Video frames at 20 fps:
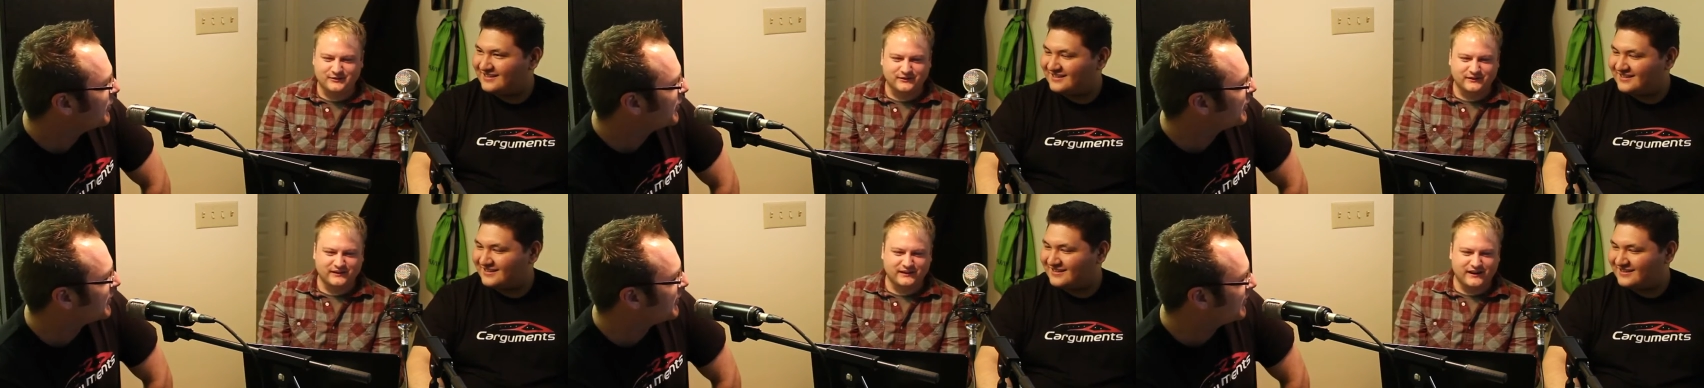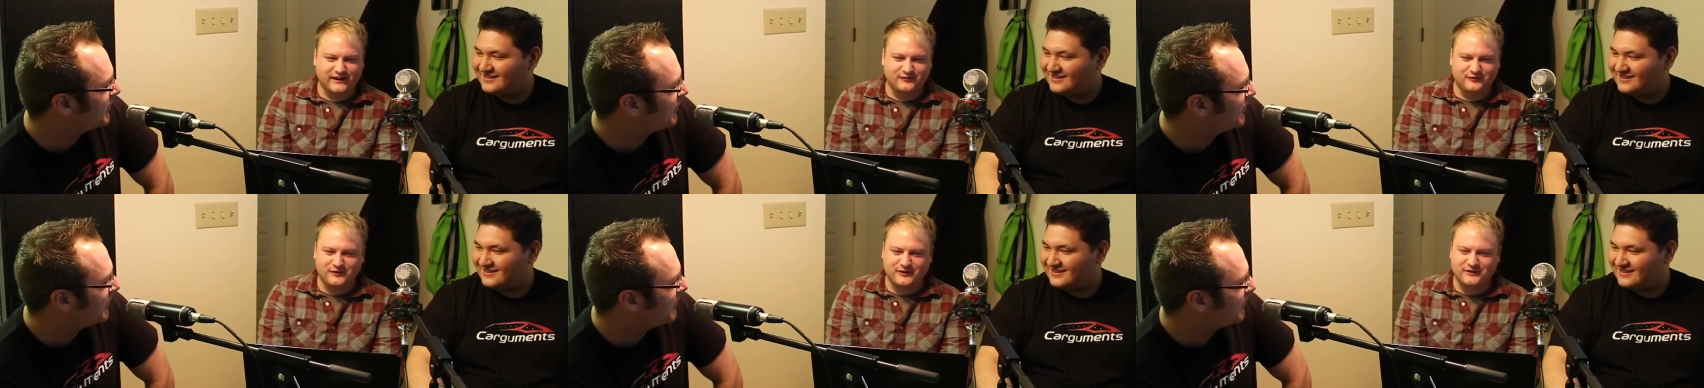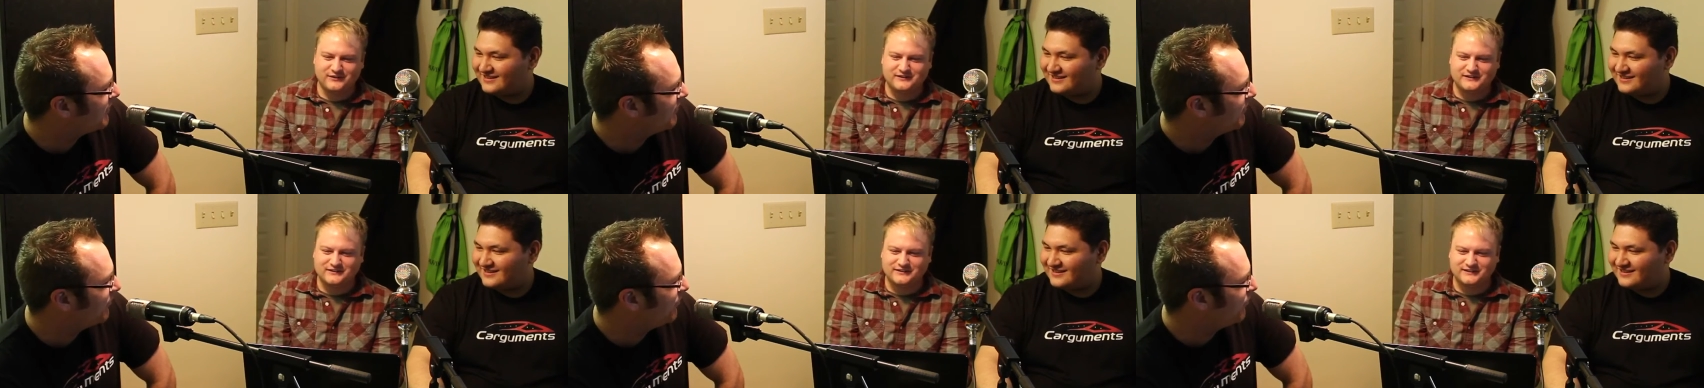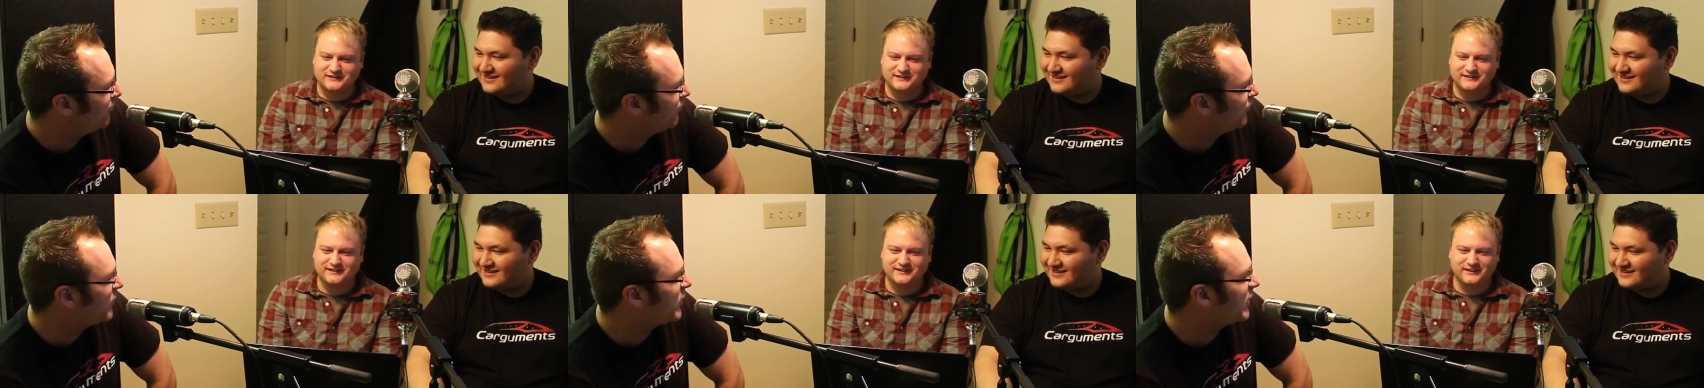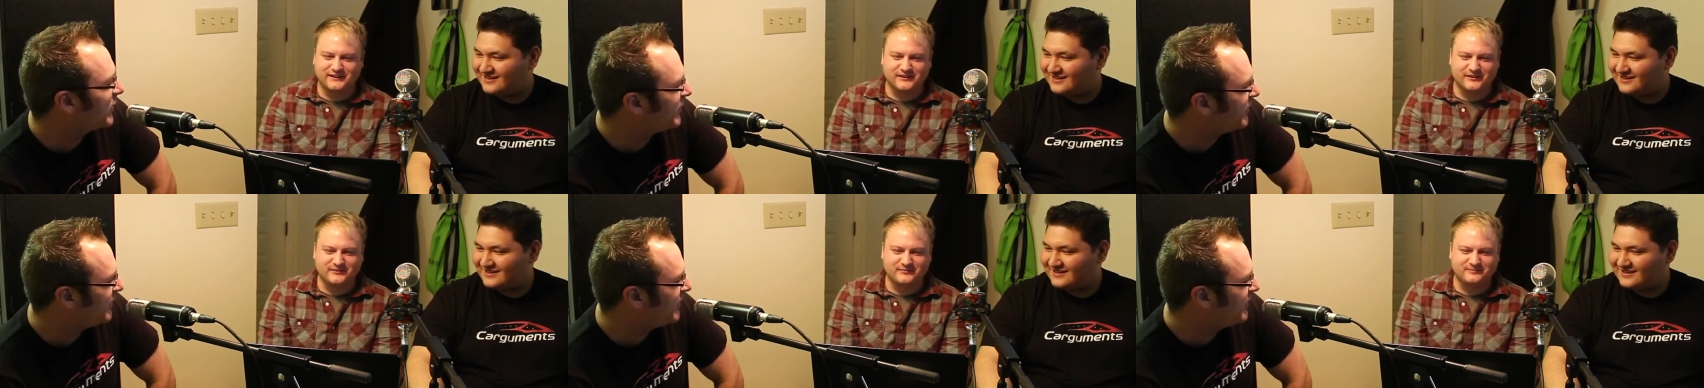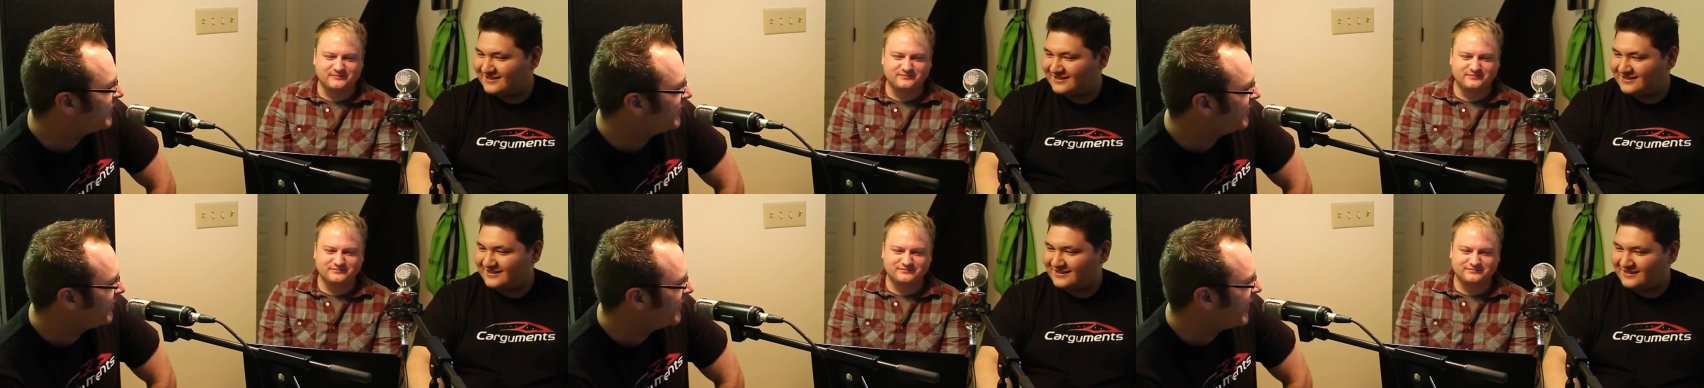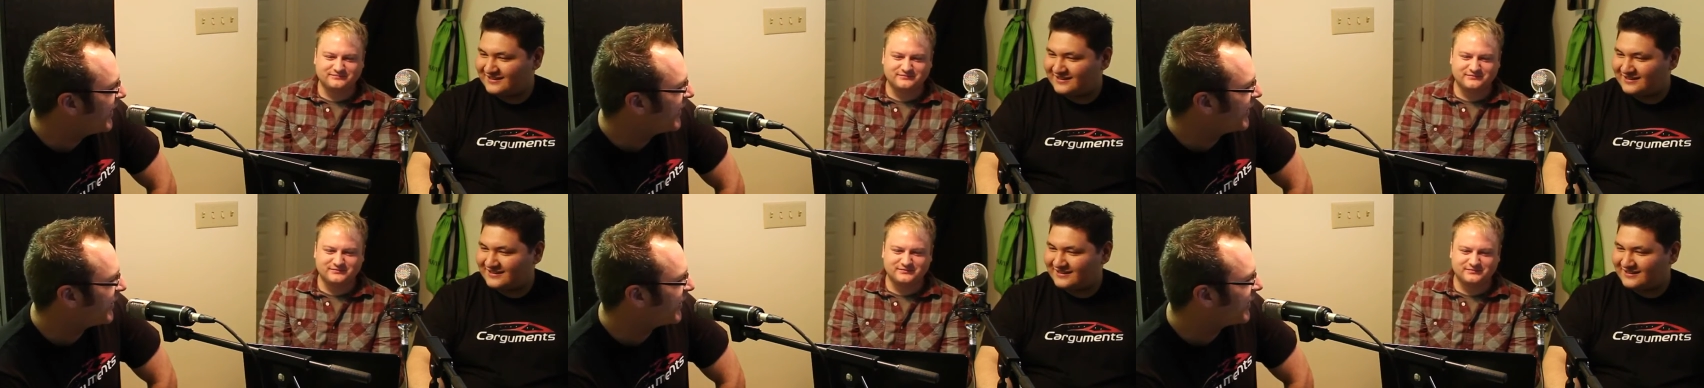Speaker 1: You're every just um,
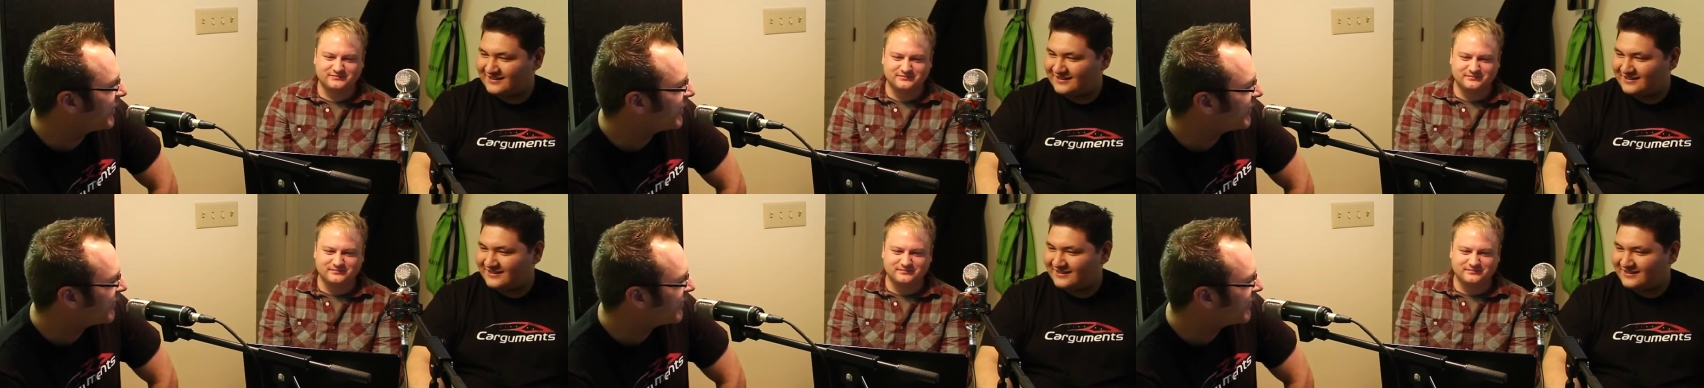tech guy.